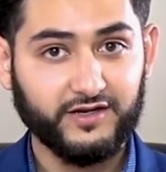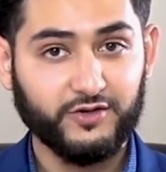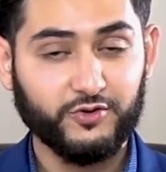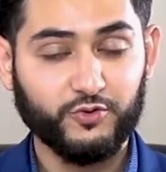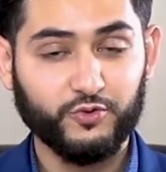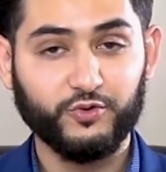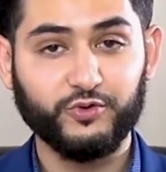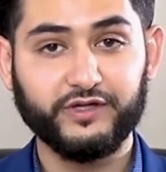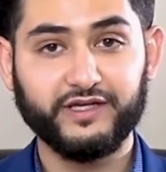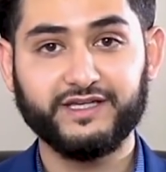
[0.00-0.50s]

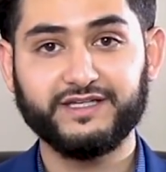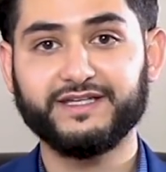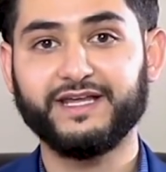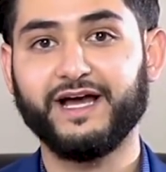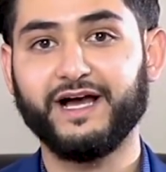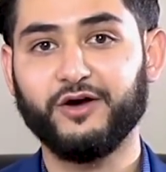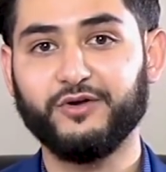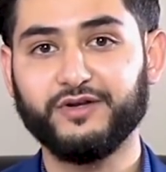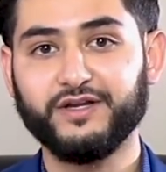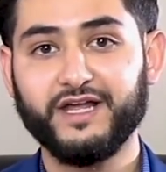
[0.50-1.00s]
cooling
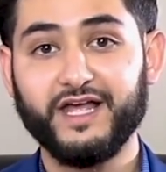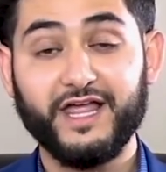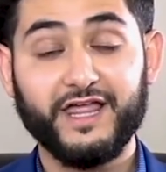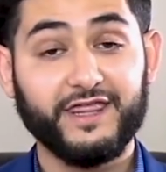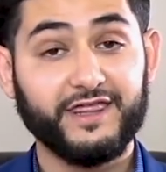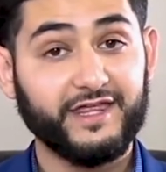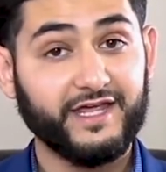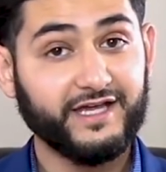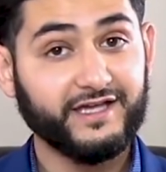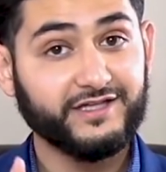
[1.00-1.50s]
down.
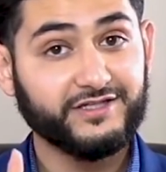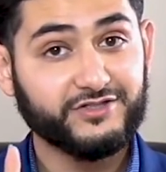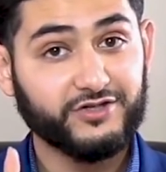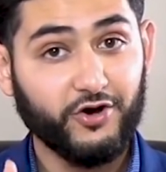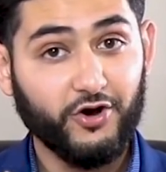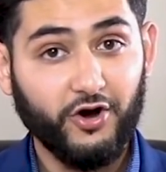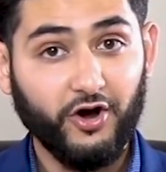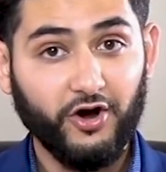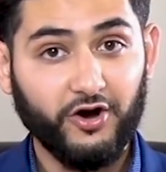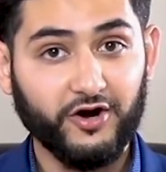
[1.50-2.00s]
Things
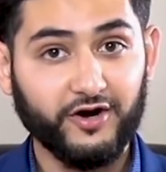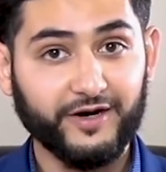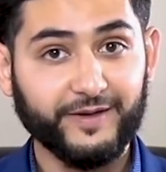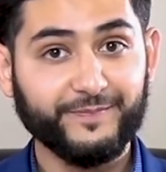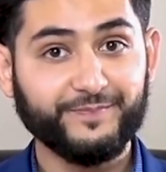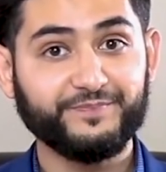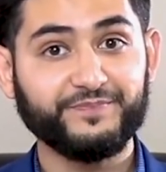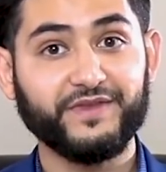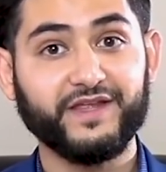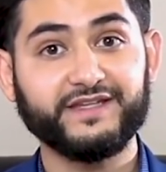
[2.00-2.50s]
are
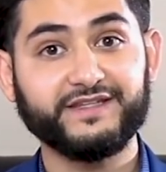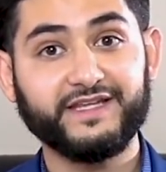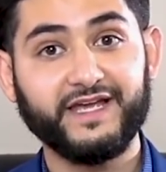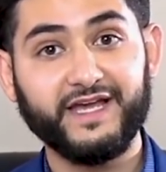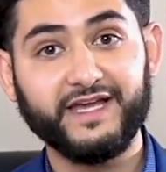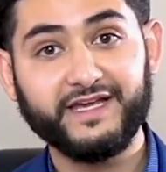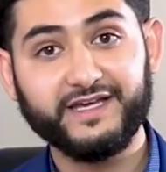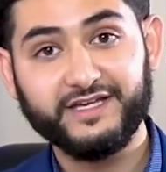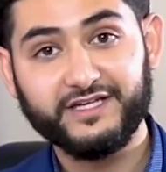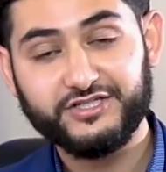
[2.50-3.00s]

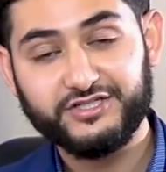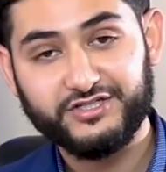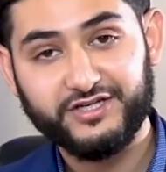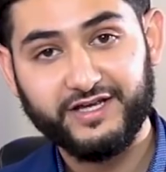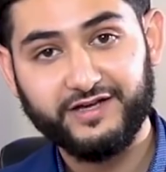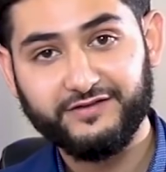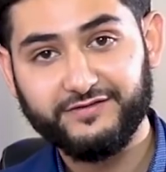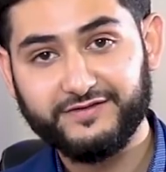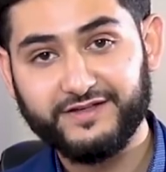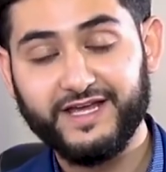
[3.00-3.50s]
taking a
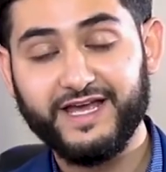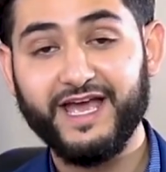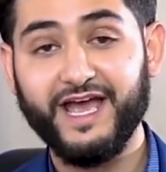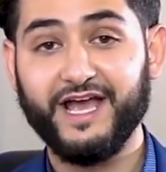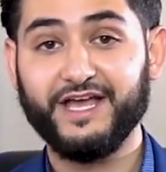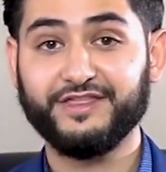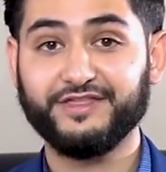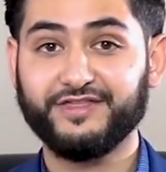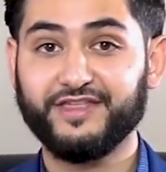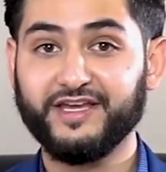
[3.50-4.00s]
shift
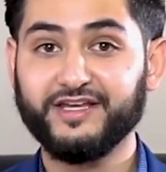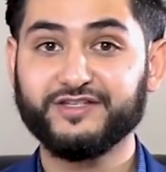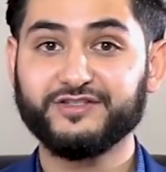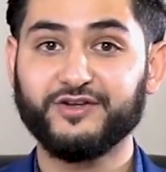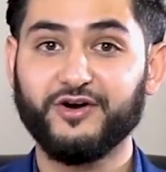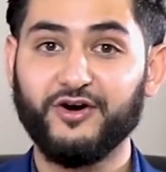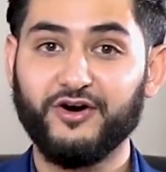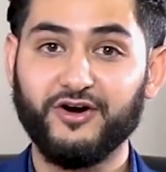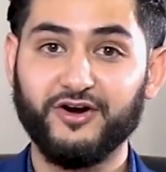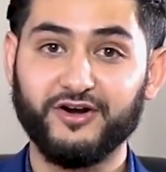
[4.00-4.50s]
and things
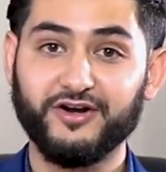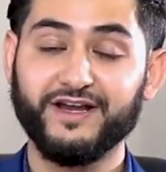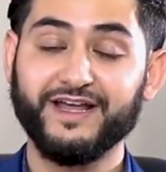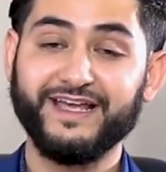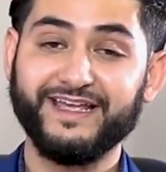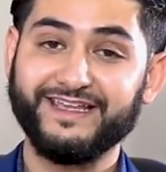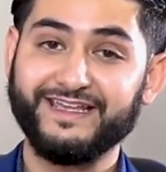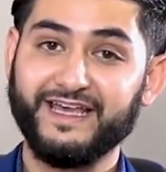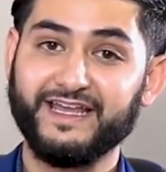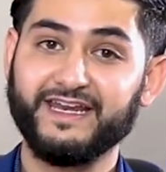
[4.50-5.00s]
are
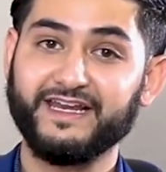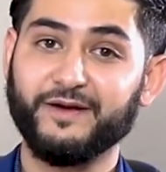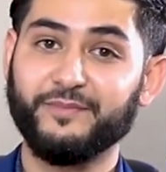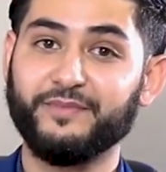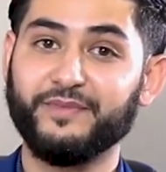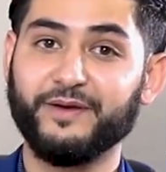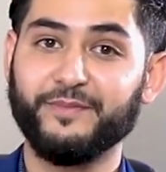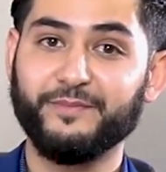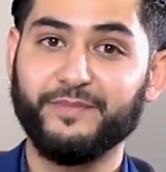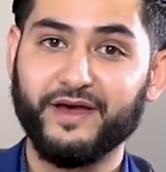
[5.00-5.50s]
getting a
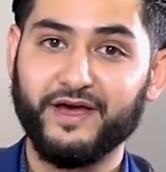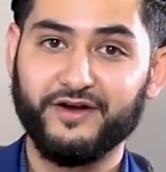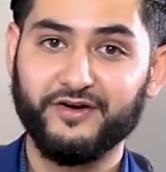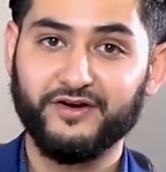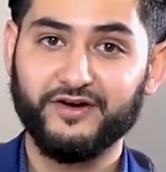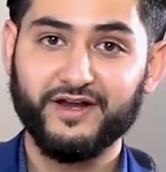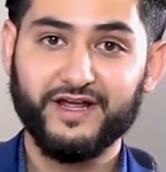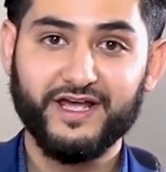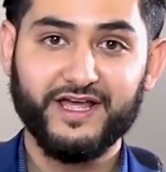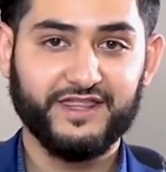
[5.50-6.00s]
bit better.